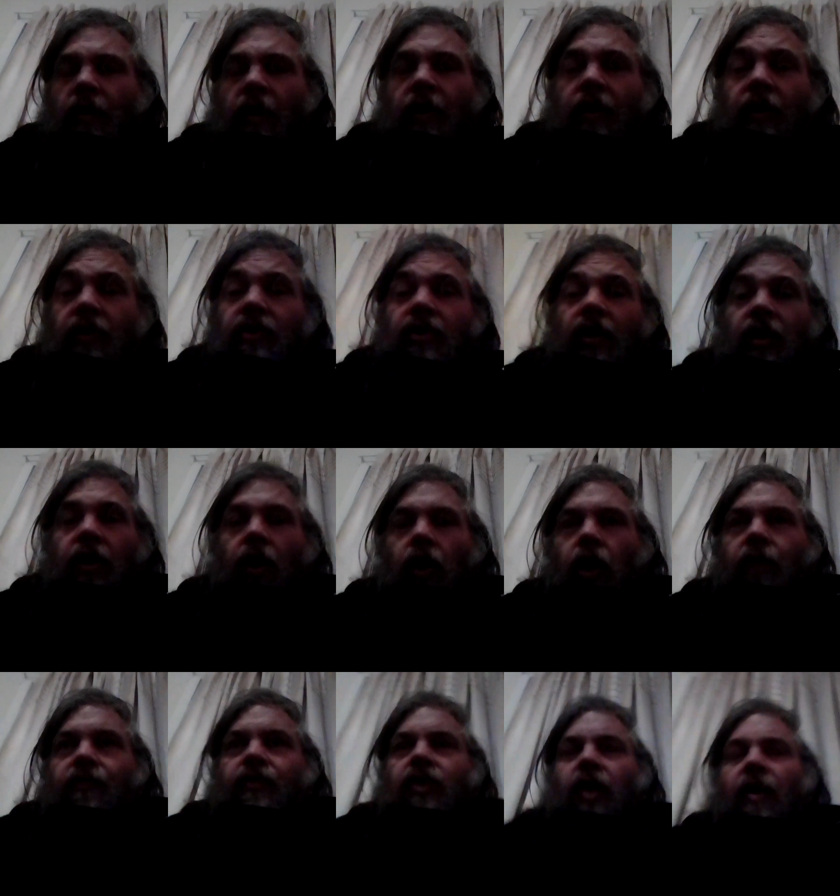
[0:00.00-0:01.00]
initially a
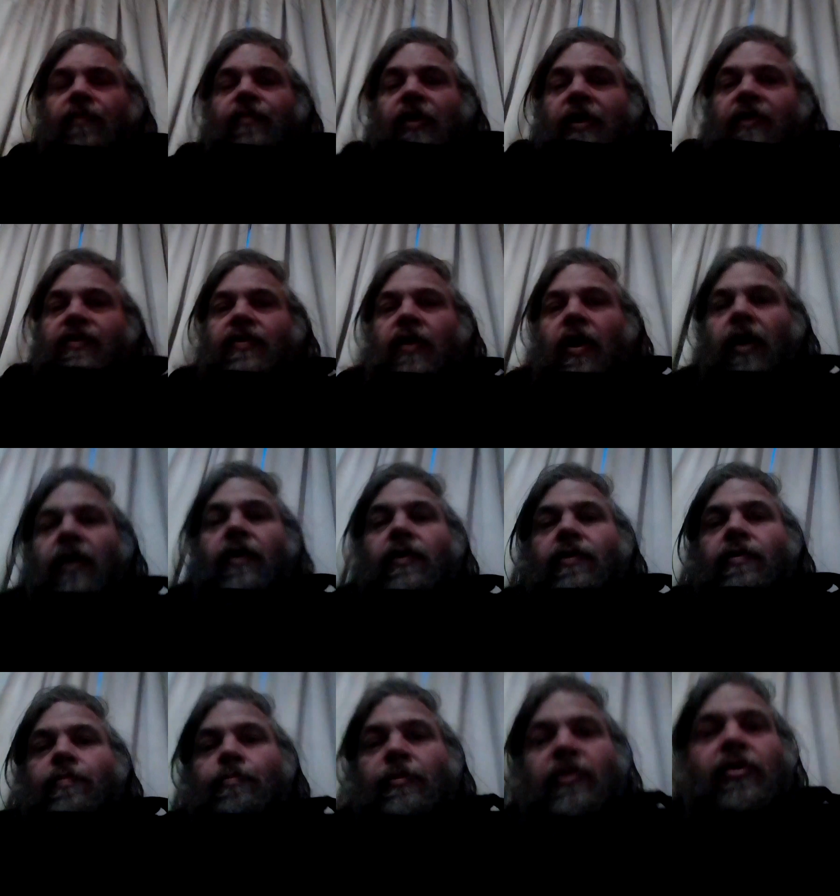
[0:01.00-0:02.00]
lot of the time these
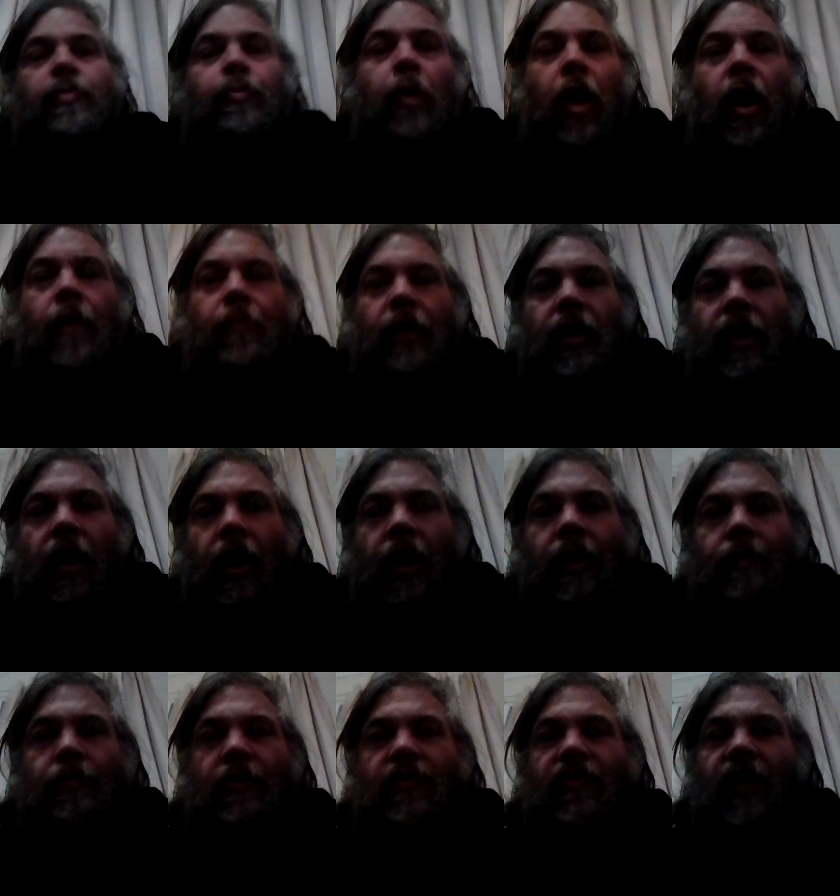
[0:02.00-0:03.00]
days, Mr. Brian
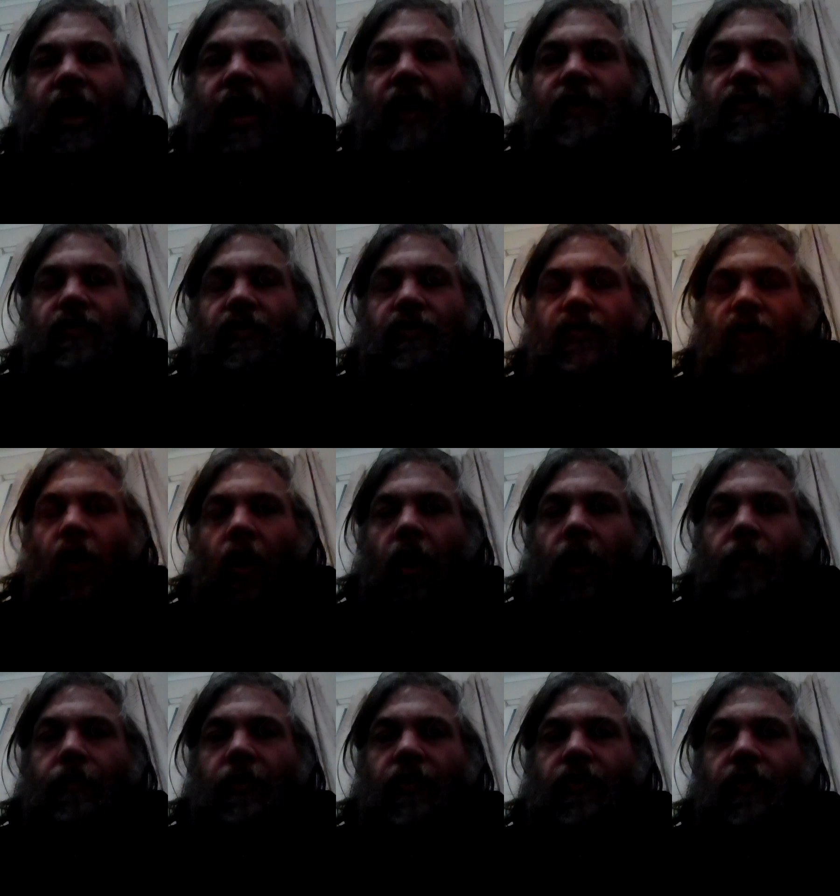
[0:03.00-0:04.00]
McClay, Mr. House of
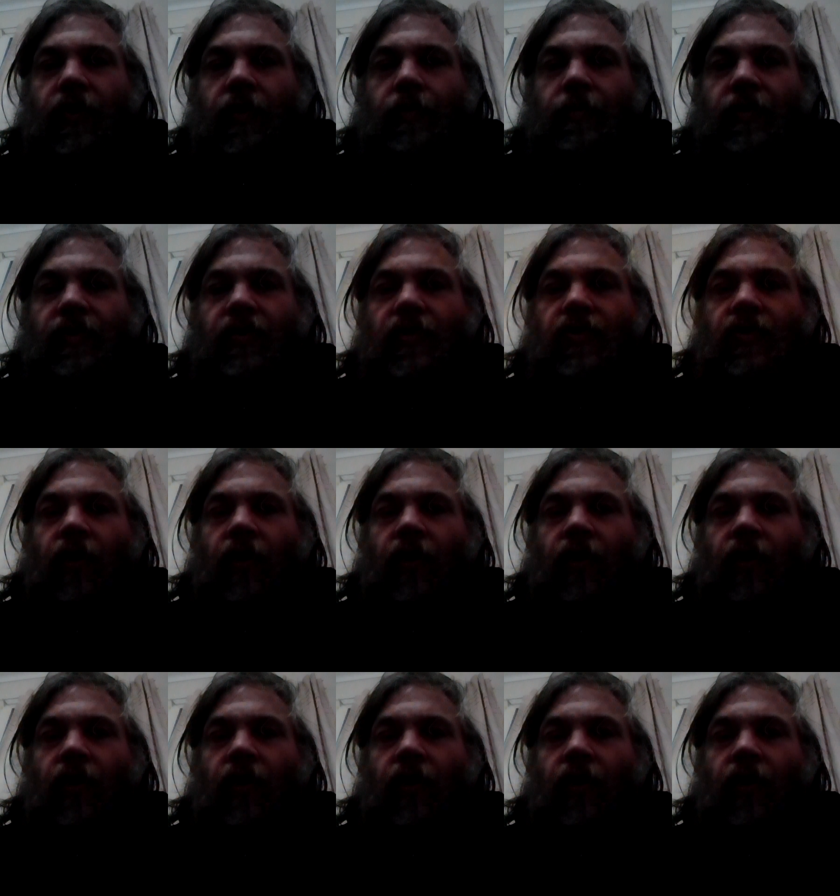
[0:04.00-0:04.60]
Stein, Mr.